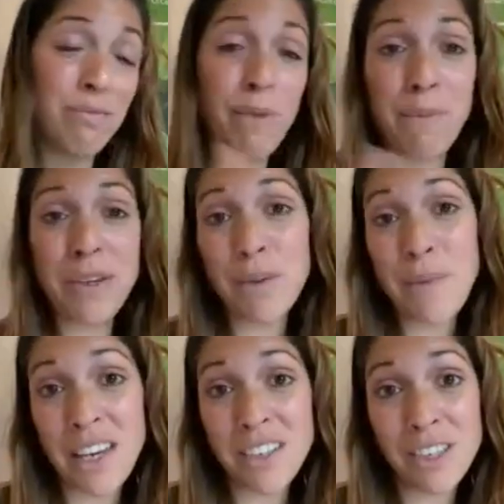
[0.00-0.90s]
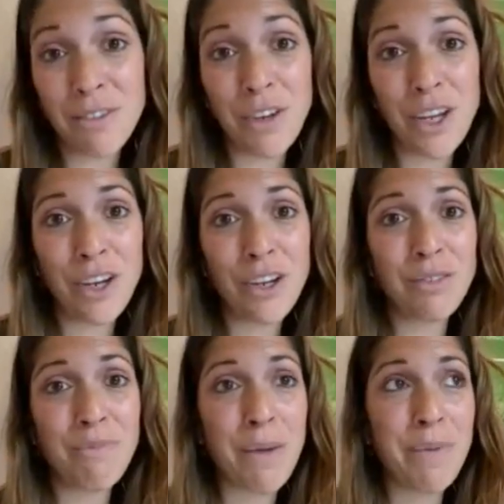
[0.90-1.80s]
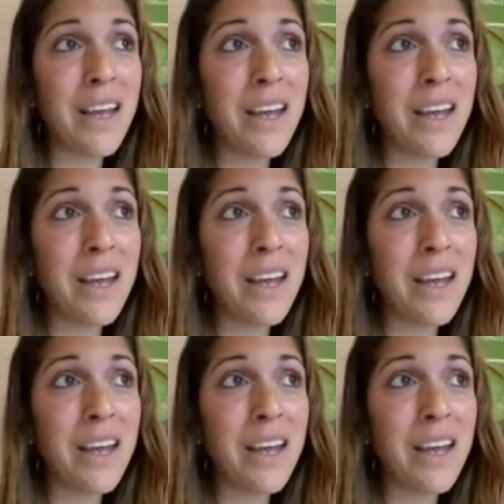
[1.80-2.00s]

maybe some interviews, maybe